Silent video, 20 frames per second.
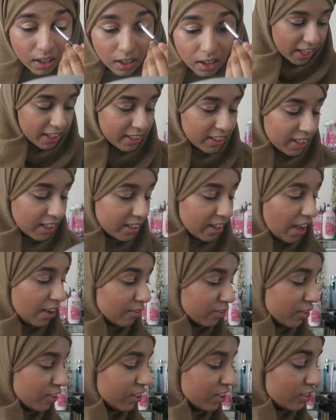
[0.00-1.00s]
And then
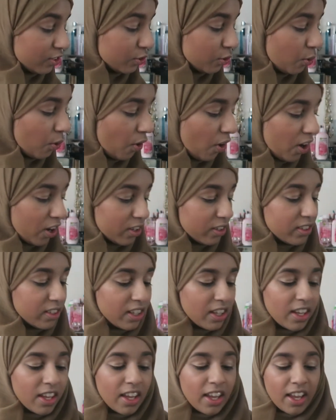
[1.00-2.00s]
I've got this quad,
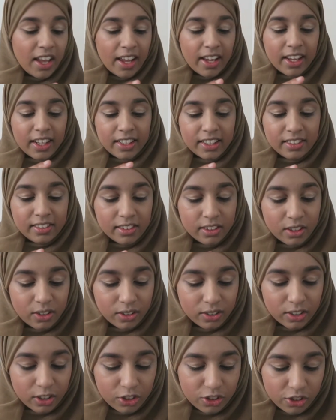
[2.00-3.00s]
and this is
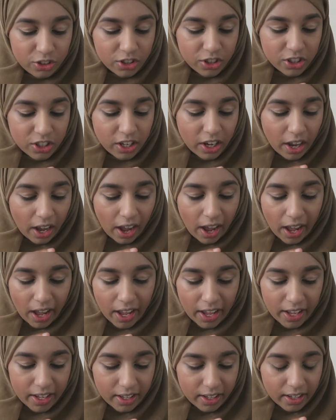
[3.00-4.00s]
called the Studio
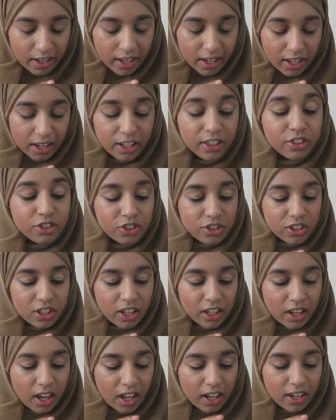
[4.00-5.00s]

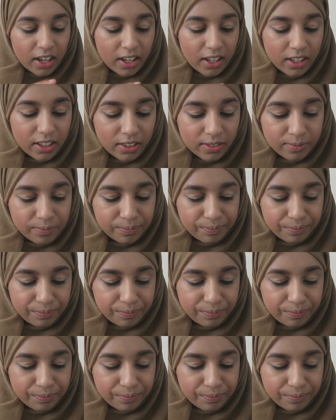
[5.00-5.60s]
Colour